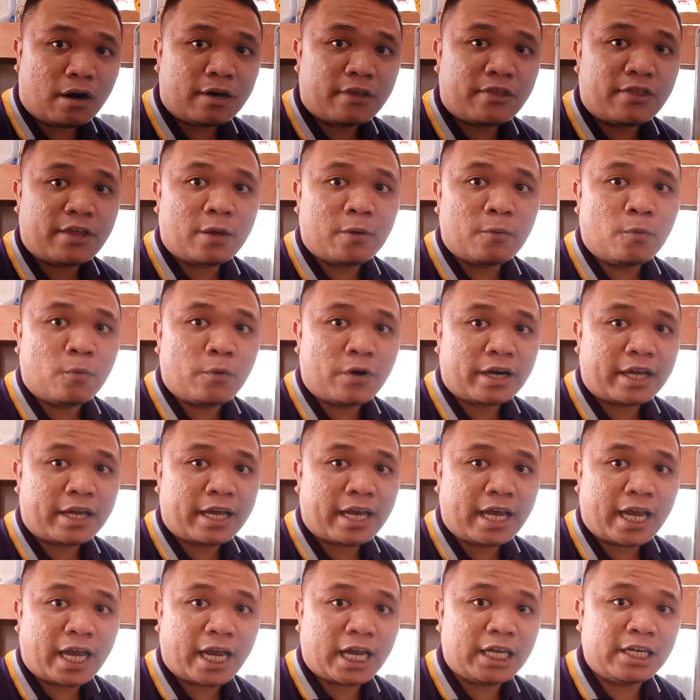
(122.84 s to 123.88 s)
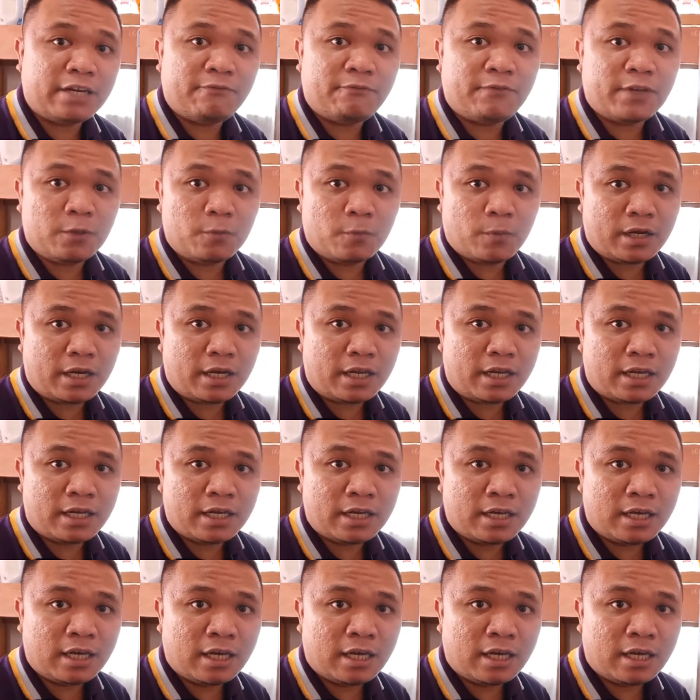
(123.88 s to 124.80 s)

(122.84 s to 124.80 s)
are they working individually.